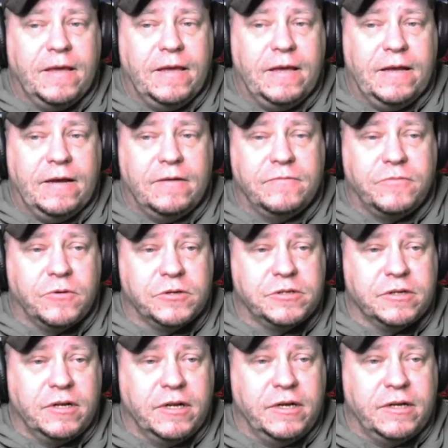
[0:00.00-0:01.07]

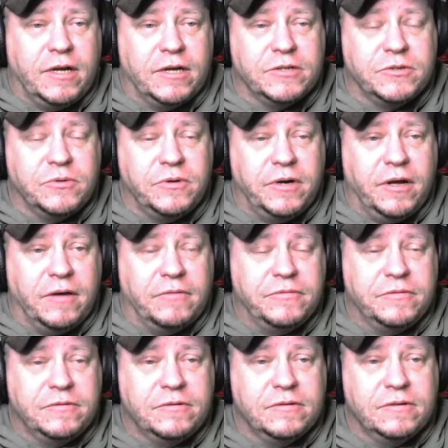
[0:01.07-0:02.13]
Unfortunately, not soon
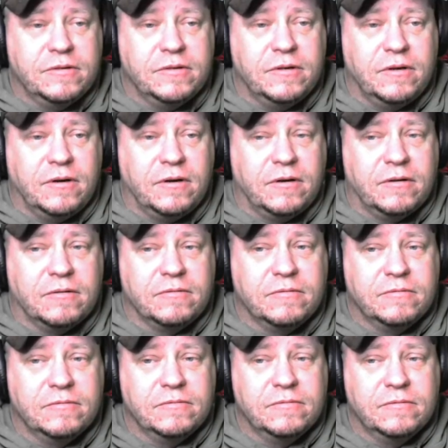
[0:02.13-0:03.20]
enough. Our
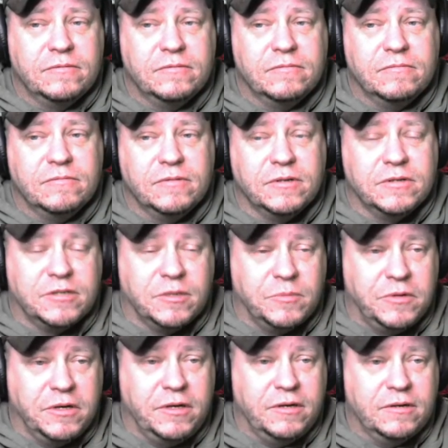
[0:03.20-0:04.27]

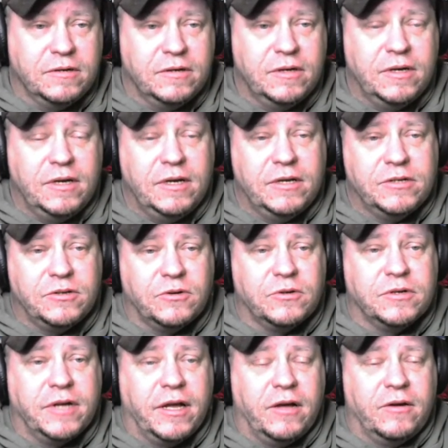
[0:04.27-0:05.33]
assembly
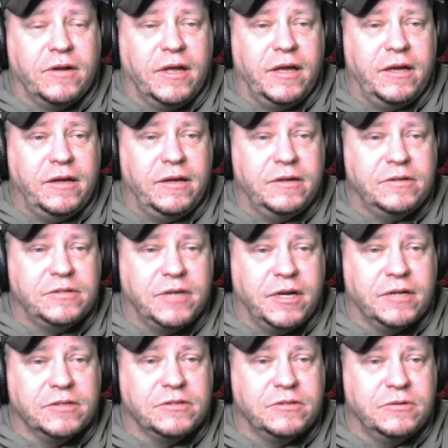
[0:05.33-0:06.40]
turned down a
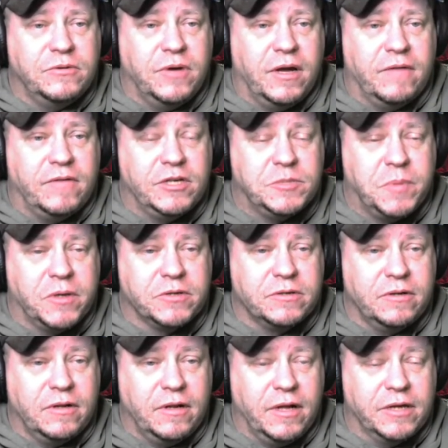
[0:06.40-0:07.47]
chance to have a
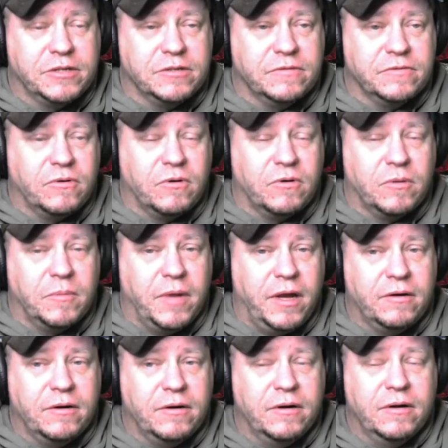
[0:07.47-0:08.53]
special election for our
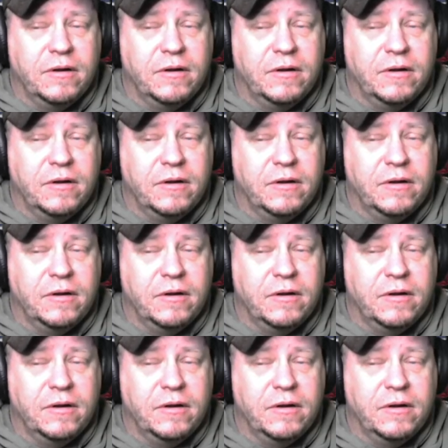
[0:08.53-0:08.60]
mayor,